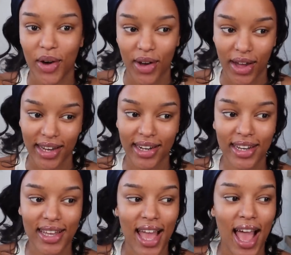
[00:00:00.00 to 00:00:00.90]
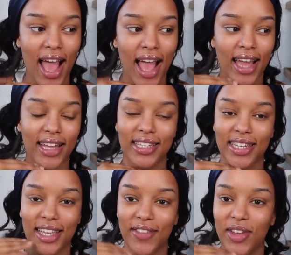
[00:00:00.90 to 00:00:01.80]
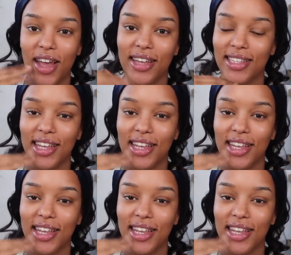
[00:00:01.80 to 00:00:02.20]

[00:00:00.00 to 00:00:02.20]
on and give you guys